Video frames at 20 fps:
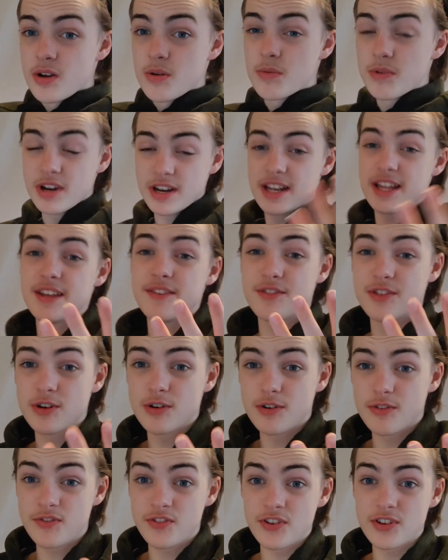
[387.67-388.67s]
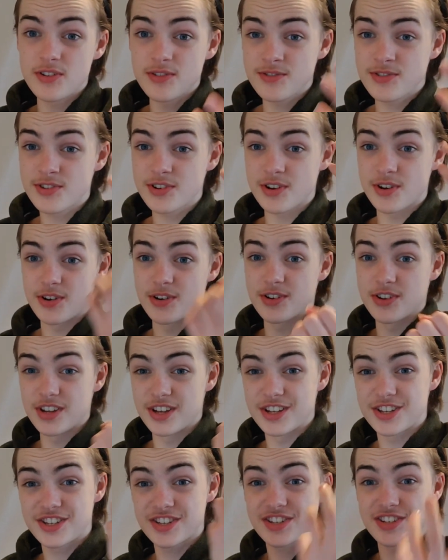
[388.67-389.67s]
want to leave your views on
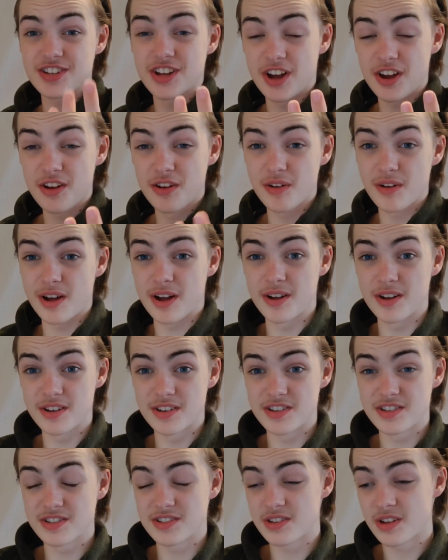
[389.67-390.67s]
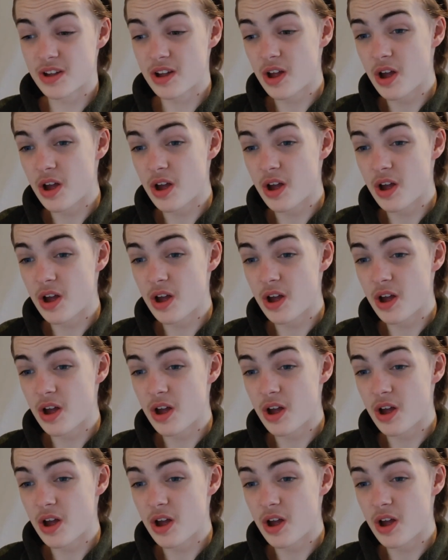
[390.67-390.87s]
snow and